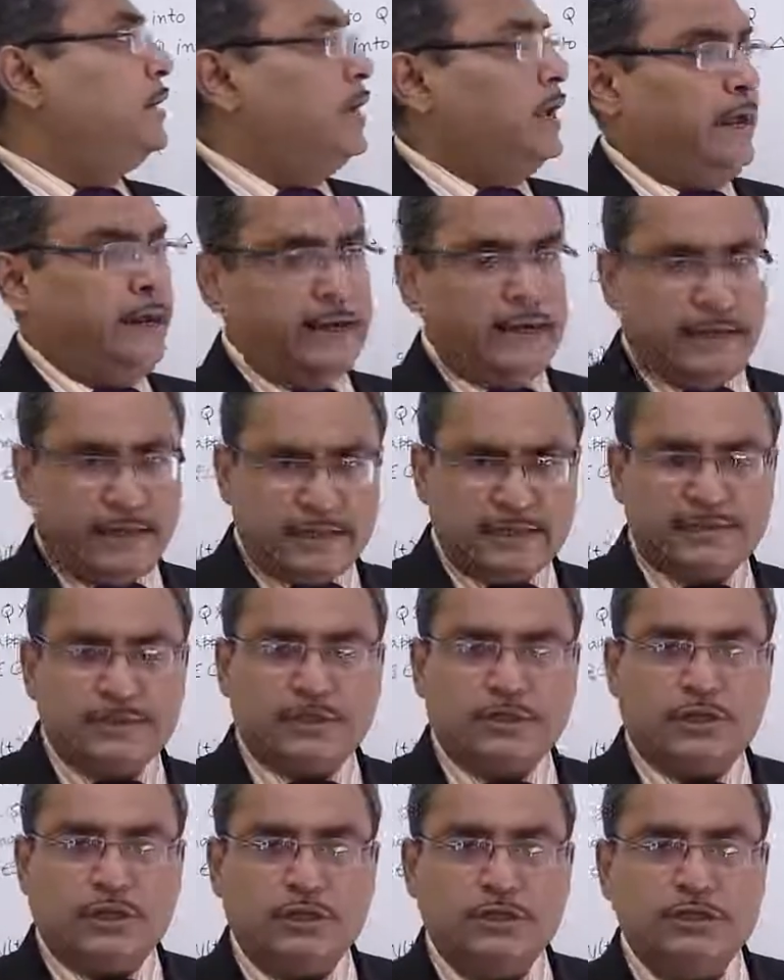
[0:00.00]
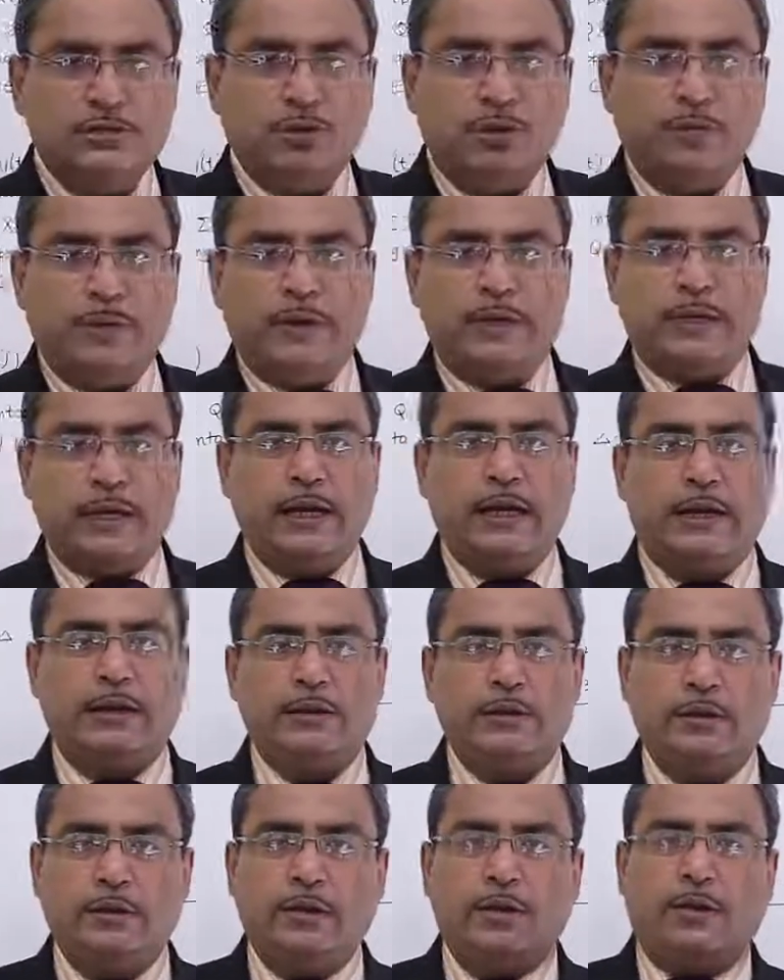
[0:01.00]
In the next sessions, we will be
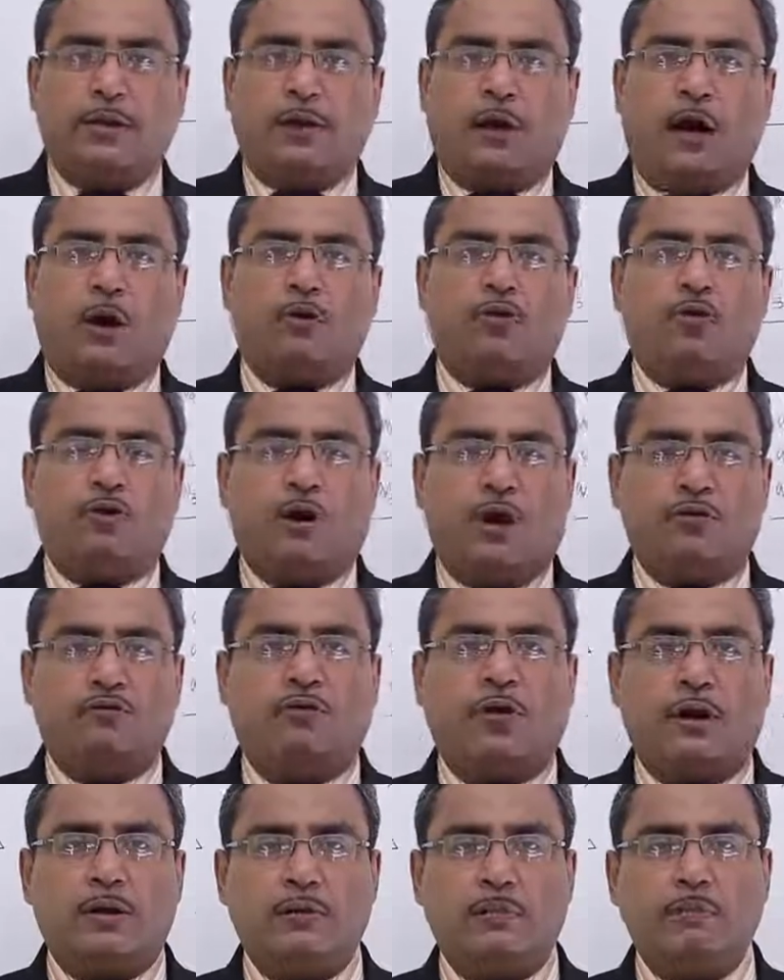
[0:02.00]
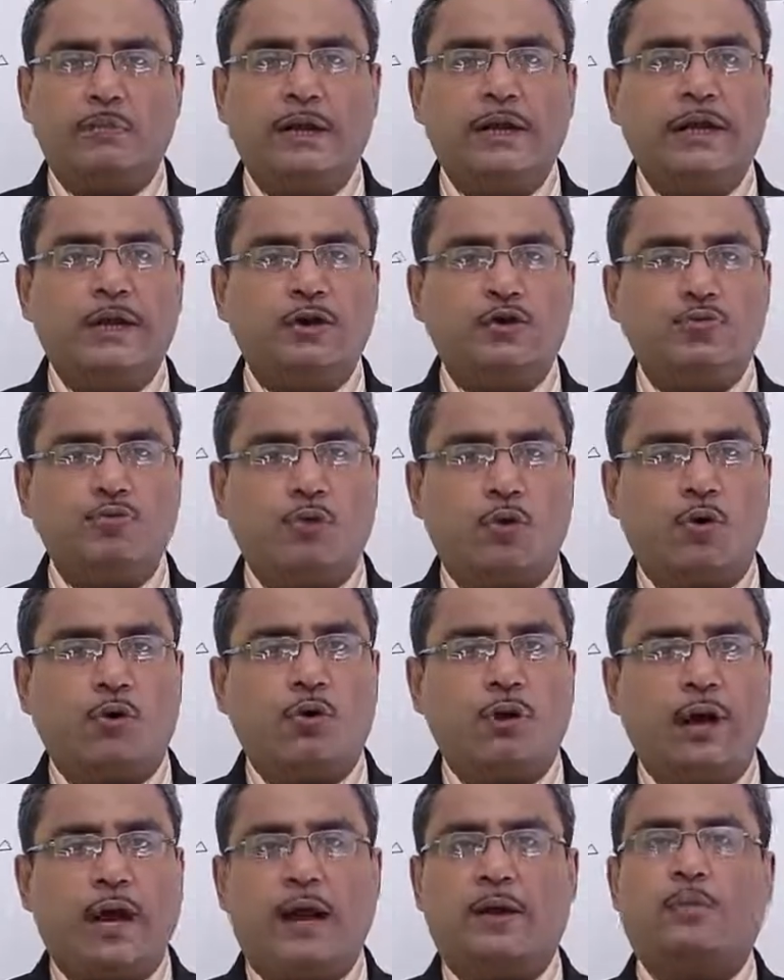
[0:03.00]
dealing how to convert Mealy to
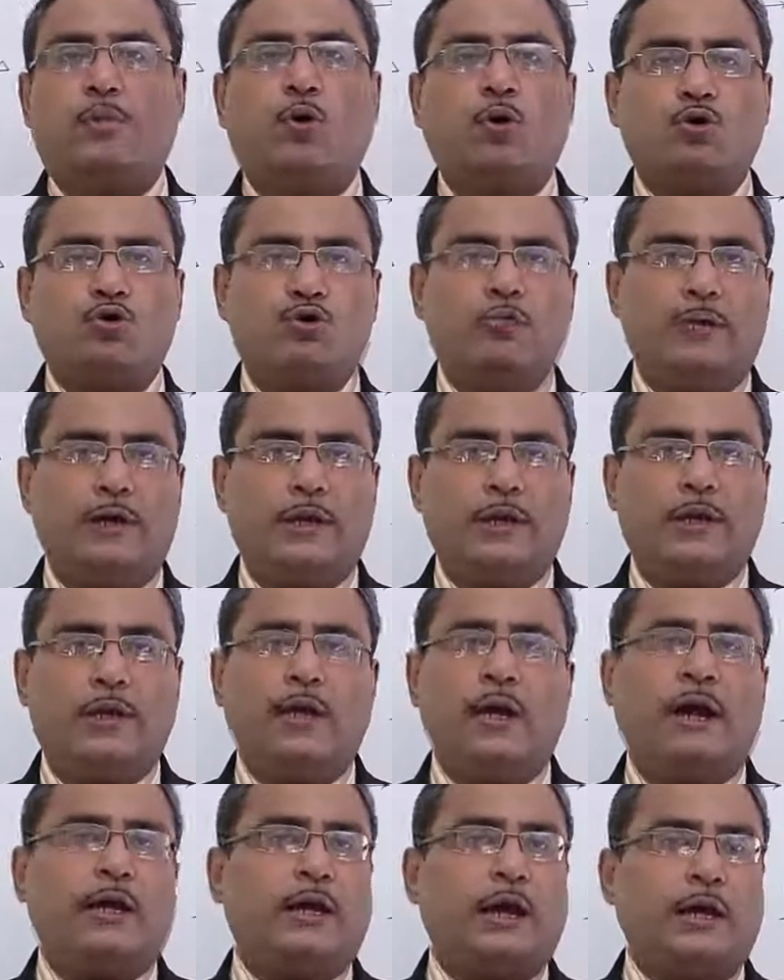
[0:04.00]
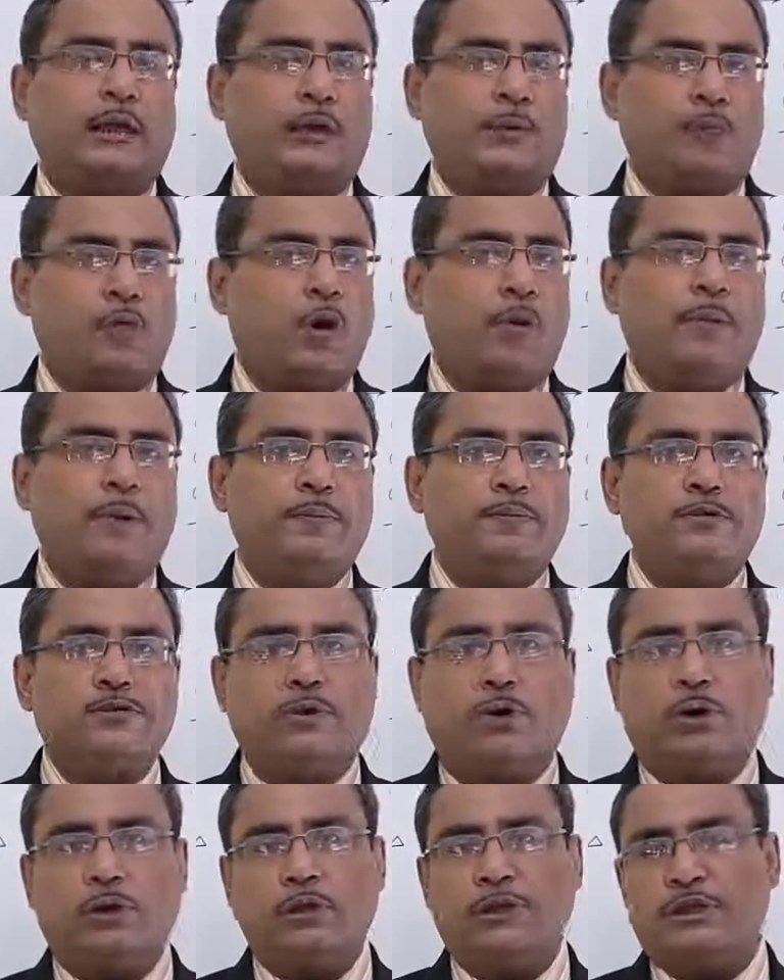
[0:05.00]
Moore and Moore to Mealy and other problems
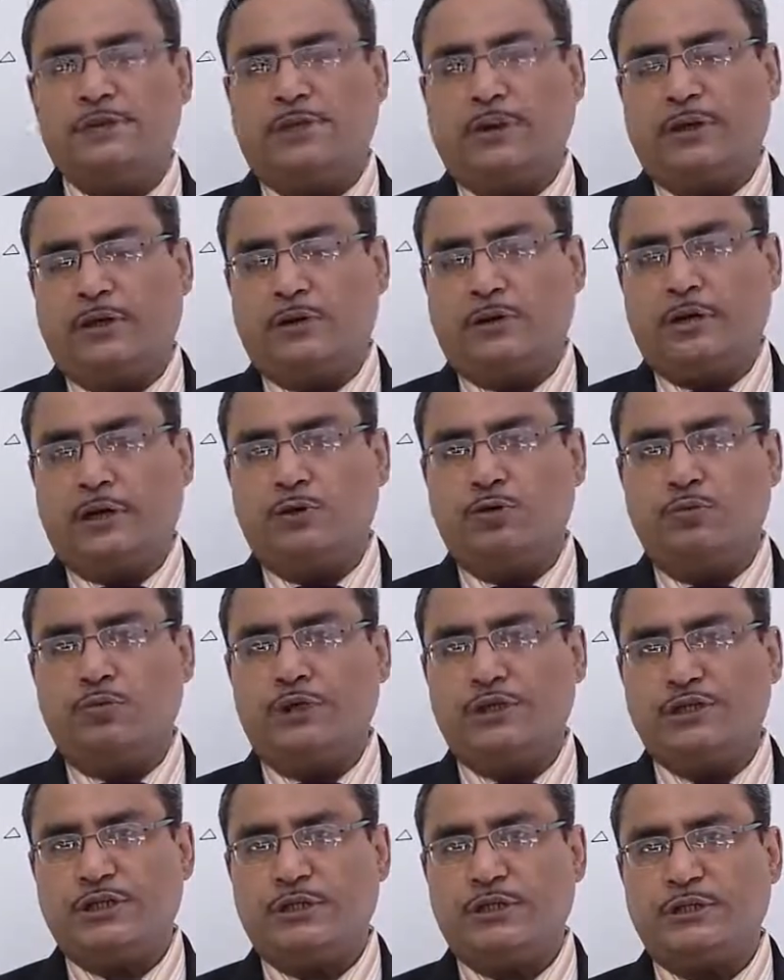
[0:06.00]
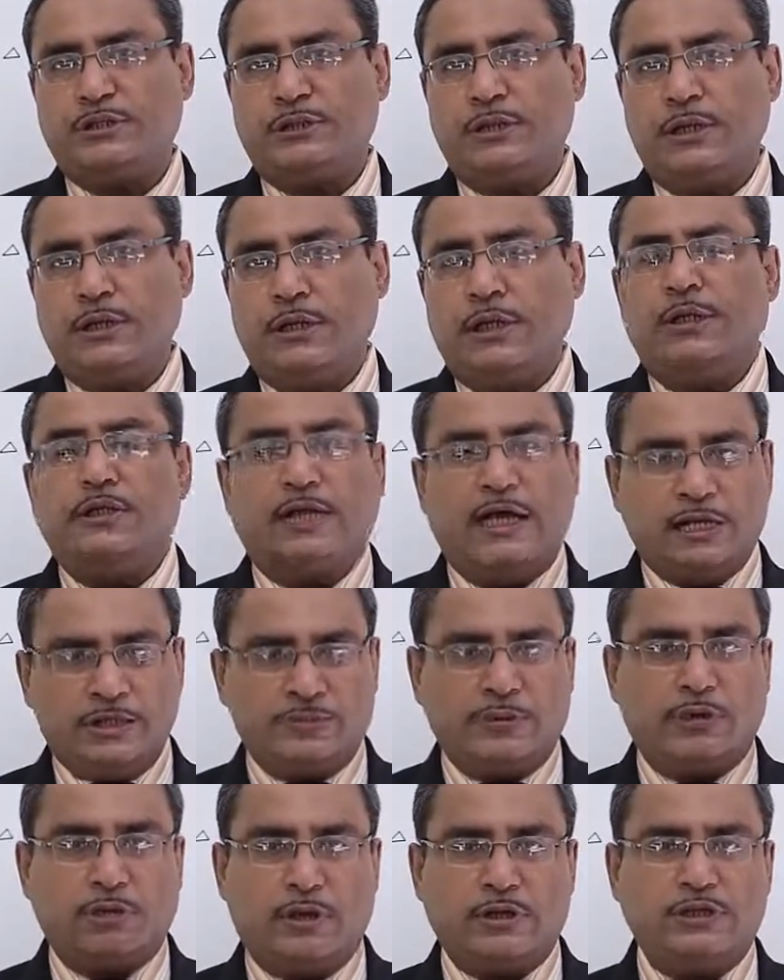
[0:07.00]
on this particular two machines. Thanks
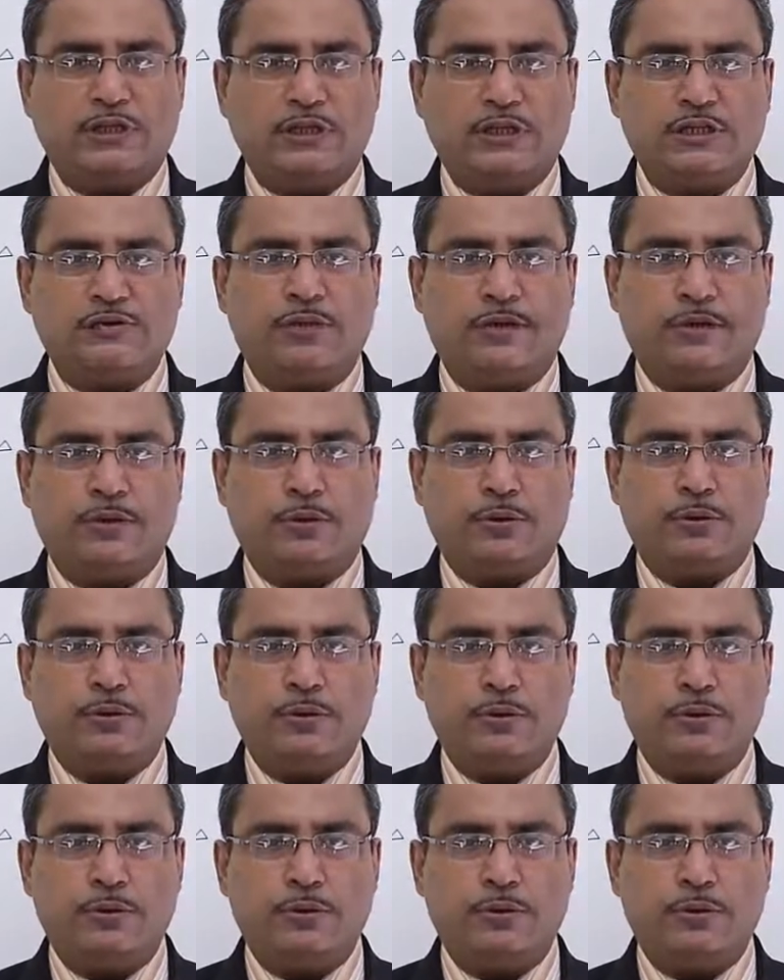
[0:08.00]
for watching this video.